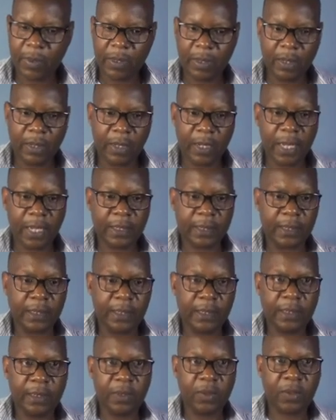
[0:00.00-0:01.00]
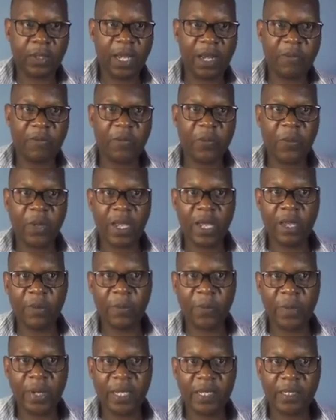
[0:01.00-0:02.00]
You can
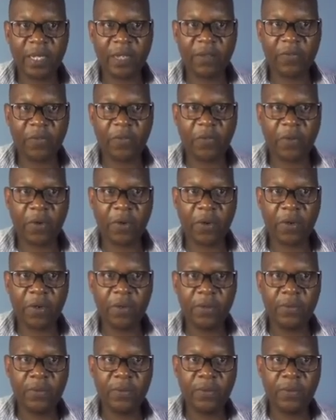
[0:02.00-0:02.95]
press F4,